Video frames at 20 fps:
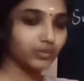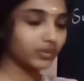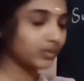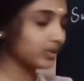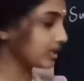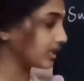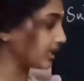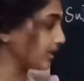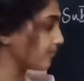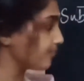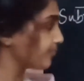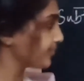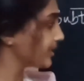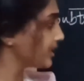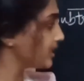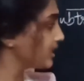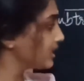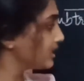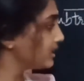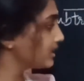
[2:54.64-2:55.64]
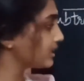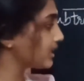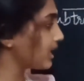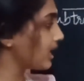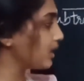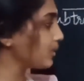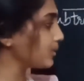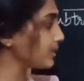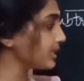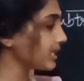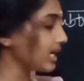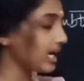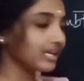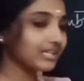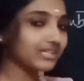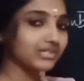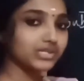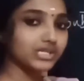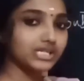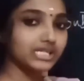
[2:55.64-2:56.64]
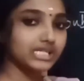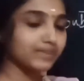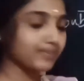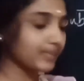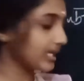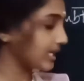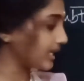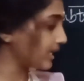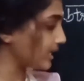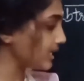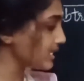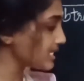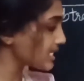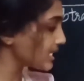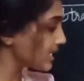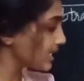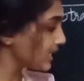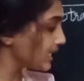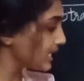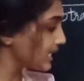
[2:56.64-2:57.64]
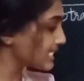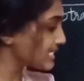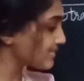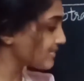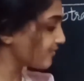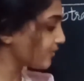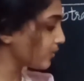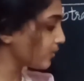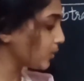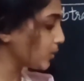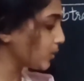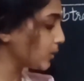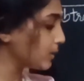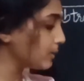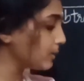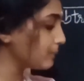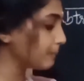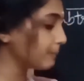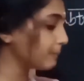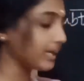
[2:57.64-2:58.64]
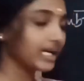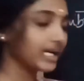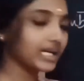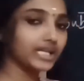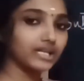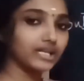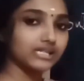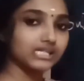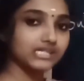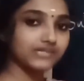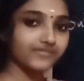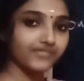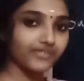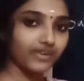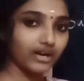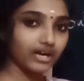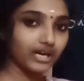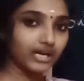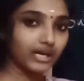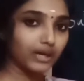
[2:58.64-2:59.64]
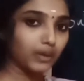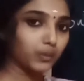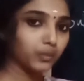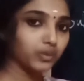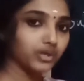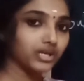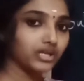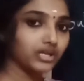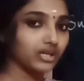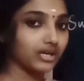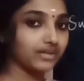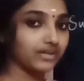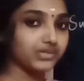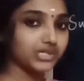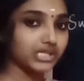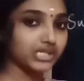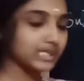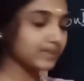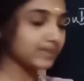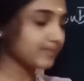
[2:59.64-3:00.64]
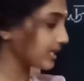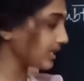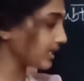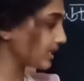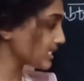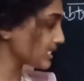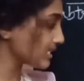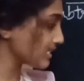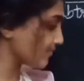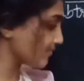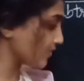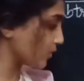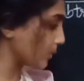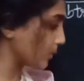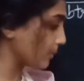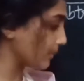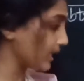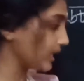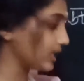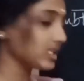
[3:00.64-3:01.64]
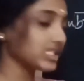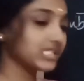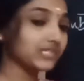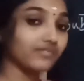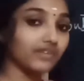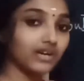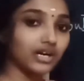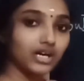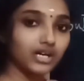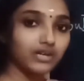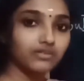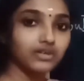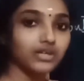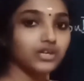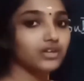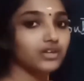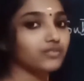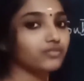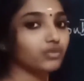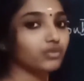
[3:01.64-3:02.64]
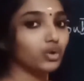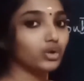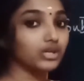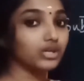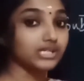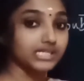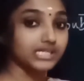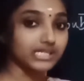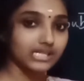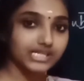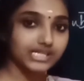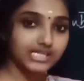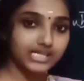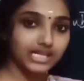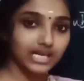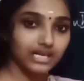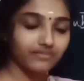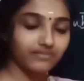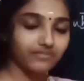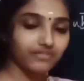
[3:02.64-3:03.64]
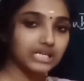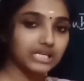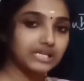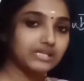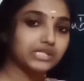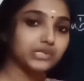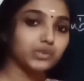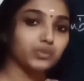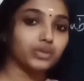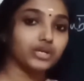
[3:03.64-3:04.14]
Okay, now in hundreds place, it's 4 minus 5. Hundreds place, it's 4 minus 5. 4 is less than 5, so we